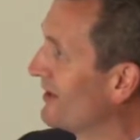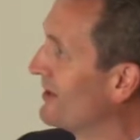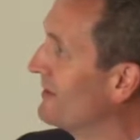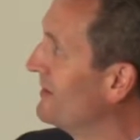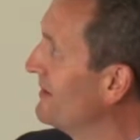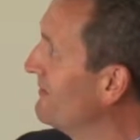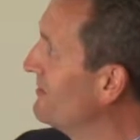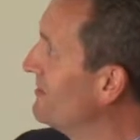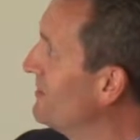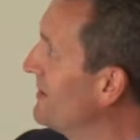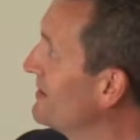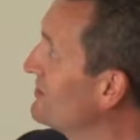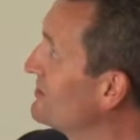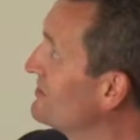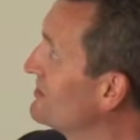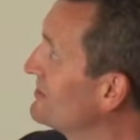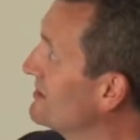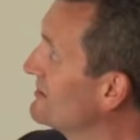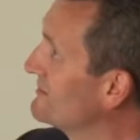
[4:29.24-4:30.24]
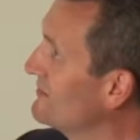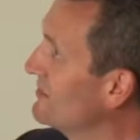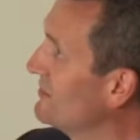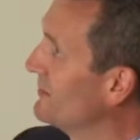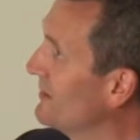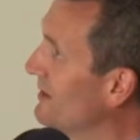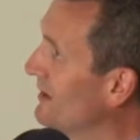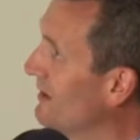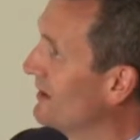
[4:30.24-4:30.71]
done a bit of a pitch in terms of
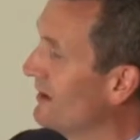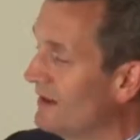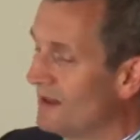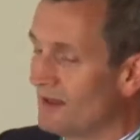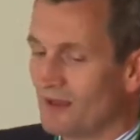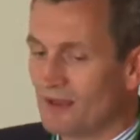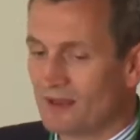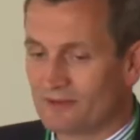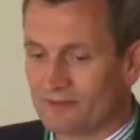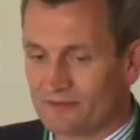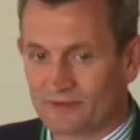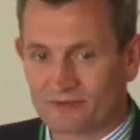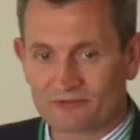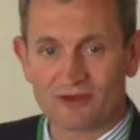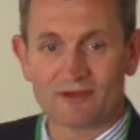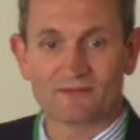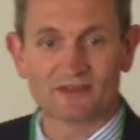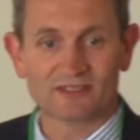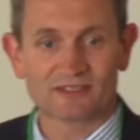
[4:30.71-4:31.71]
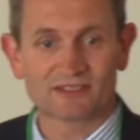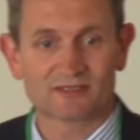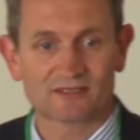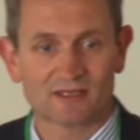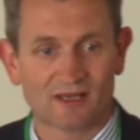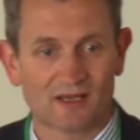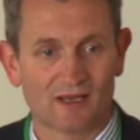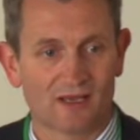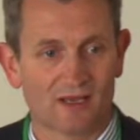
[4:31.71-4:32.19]
who we are. The three of us
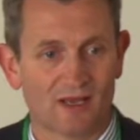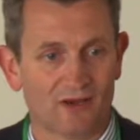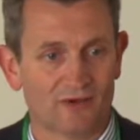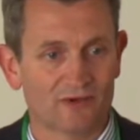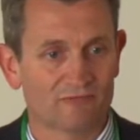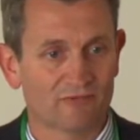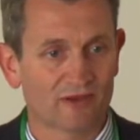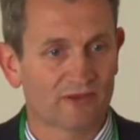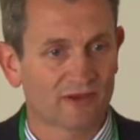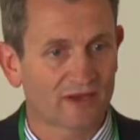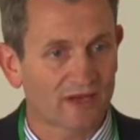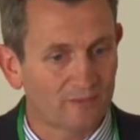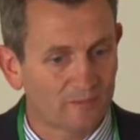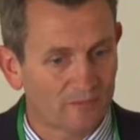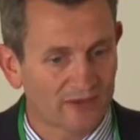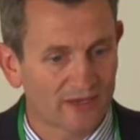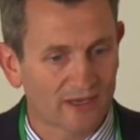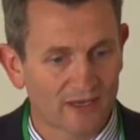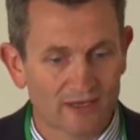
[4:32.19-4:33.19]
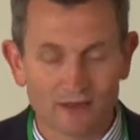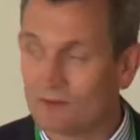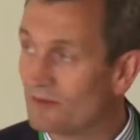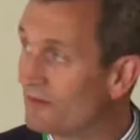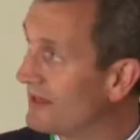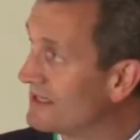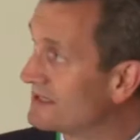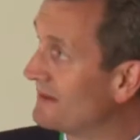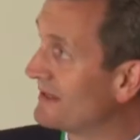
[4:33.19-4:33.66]
own and run the company.
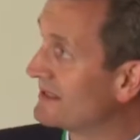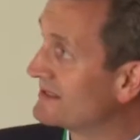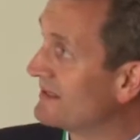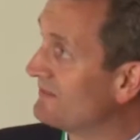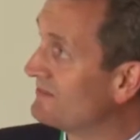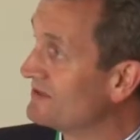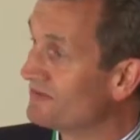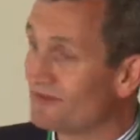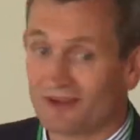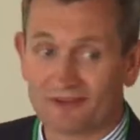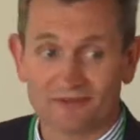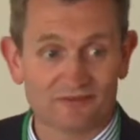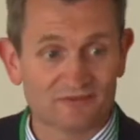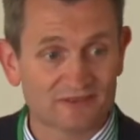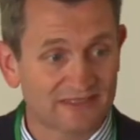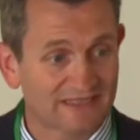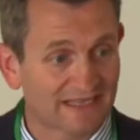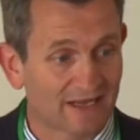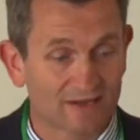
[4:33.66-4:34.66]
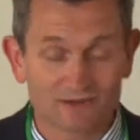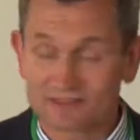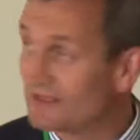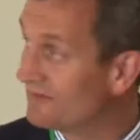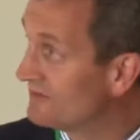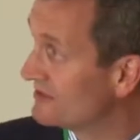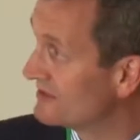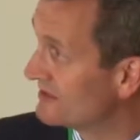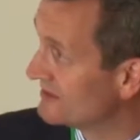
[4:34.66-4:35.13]
There's about 75 of us now,
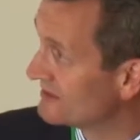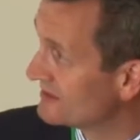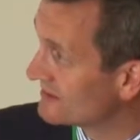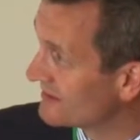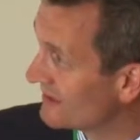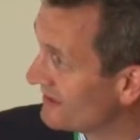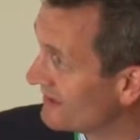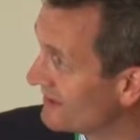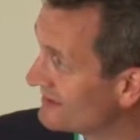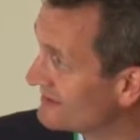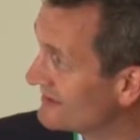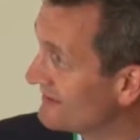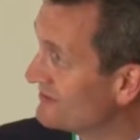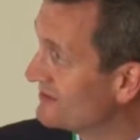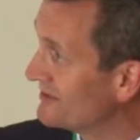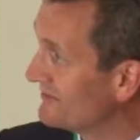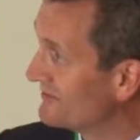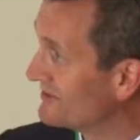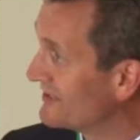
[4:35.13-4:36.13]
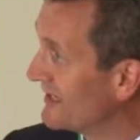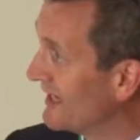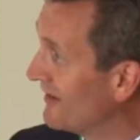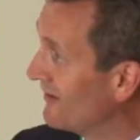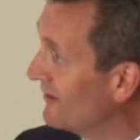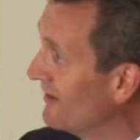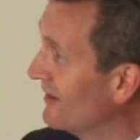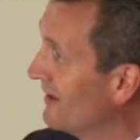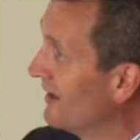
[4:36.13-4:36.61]
70 does it say there? 70 of us
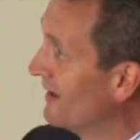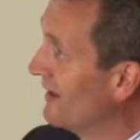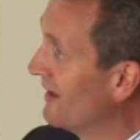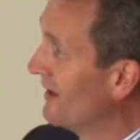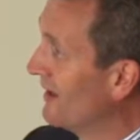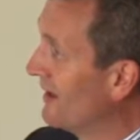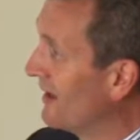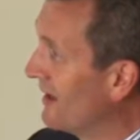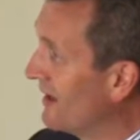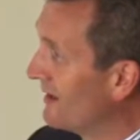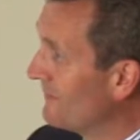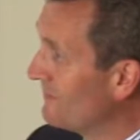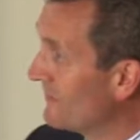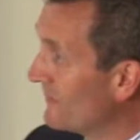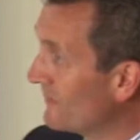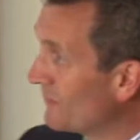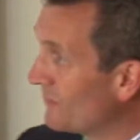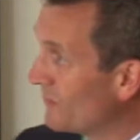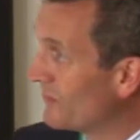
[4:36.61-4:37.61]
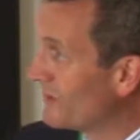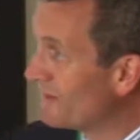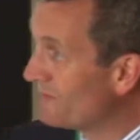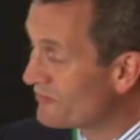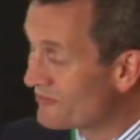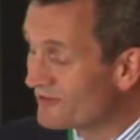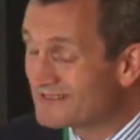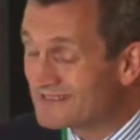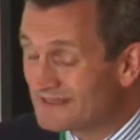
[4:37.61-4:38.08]
now. We
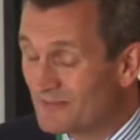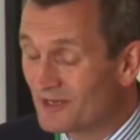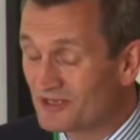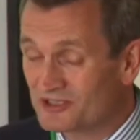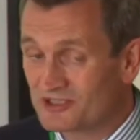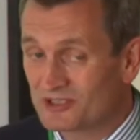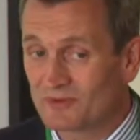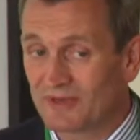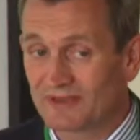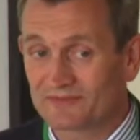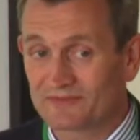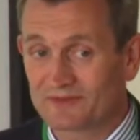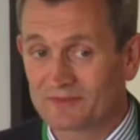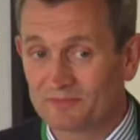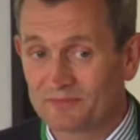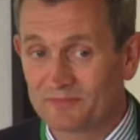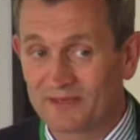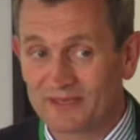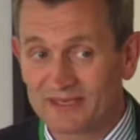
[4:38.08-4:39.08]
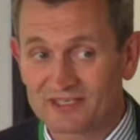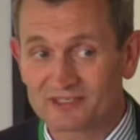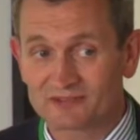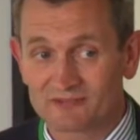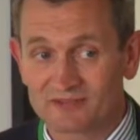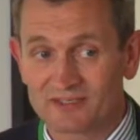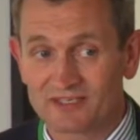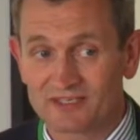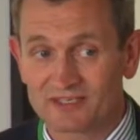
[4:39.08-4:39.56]
pretty much do have the biggest
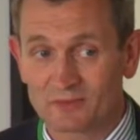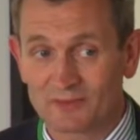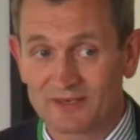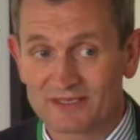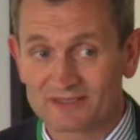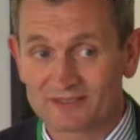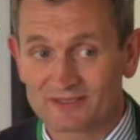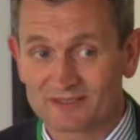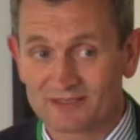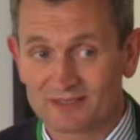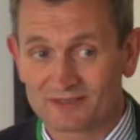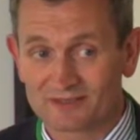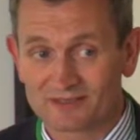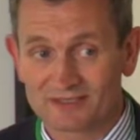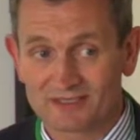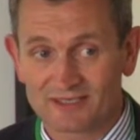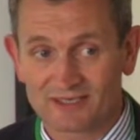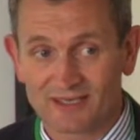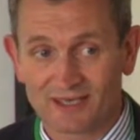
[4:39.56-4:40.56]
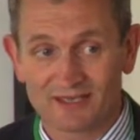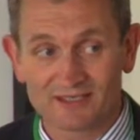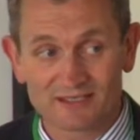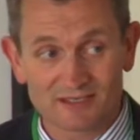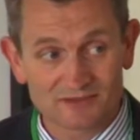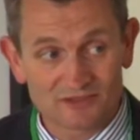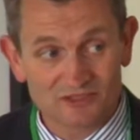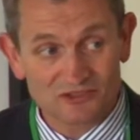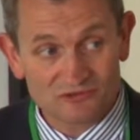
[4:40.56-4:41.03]
strategic waste consultancy in
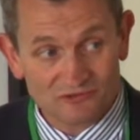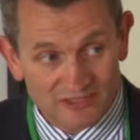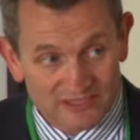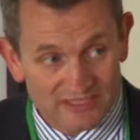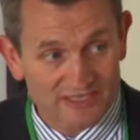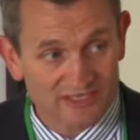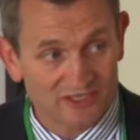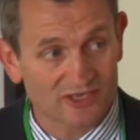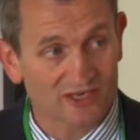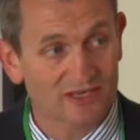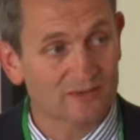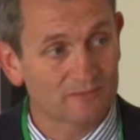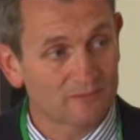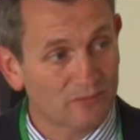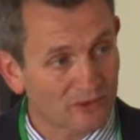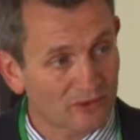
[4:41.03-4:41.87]
terms of strategic and